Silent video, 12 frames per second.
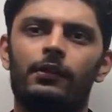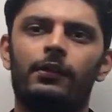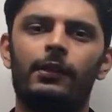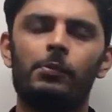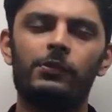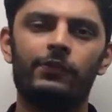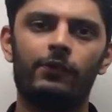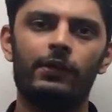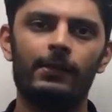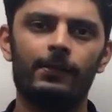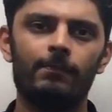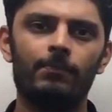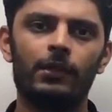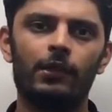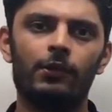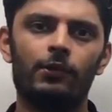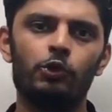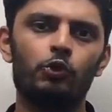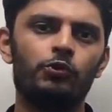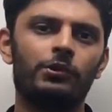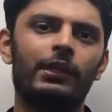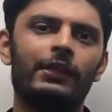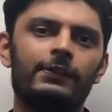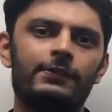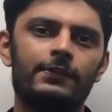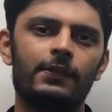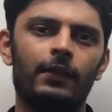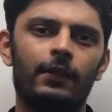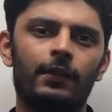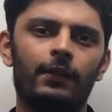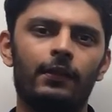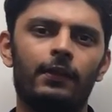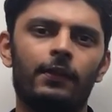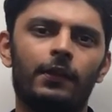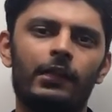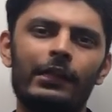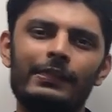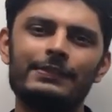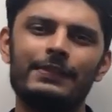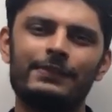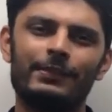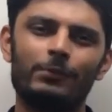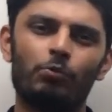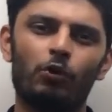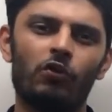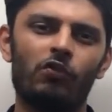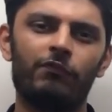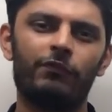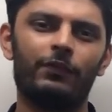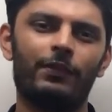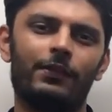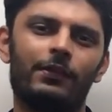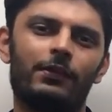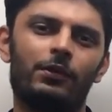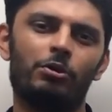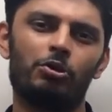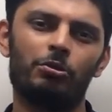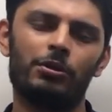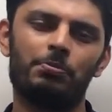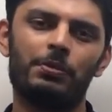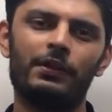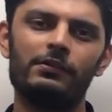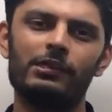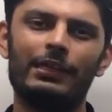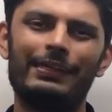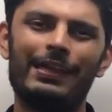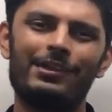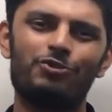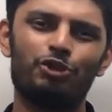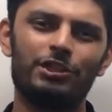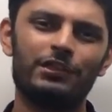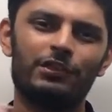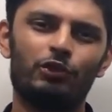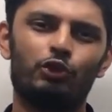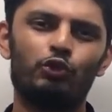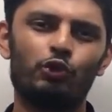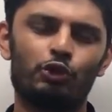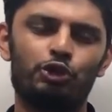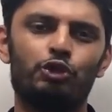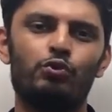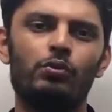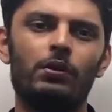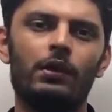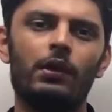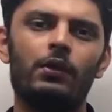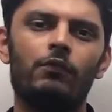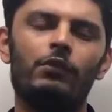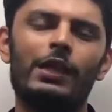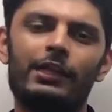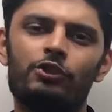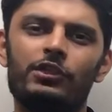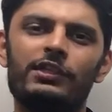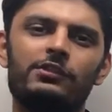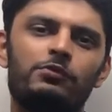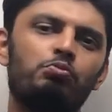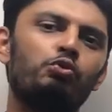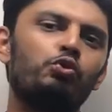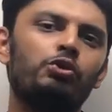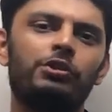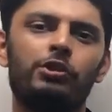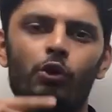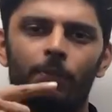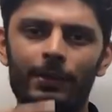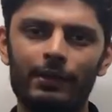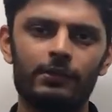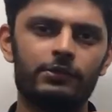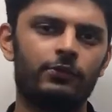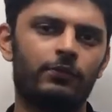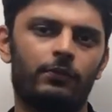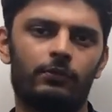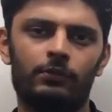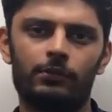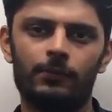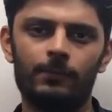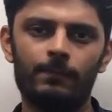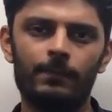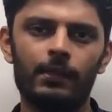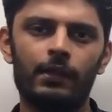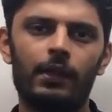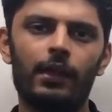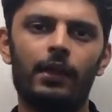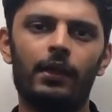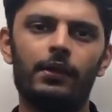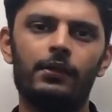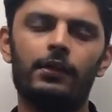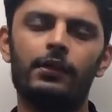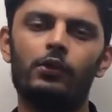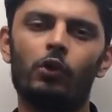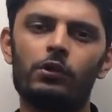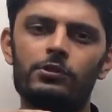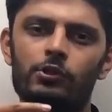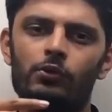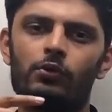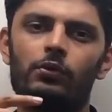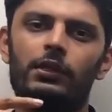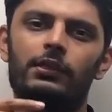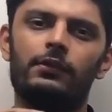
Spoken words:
Number three, use cleats. The cleat system of the pedal attaching to your shoe will actually smoothen your pedal stroke, and it also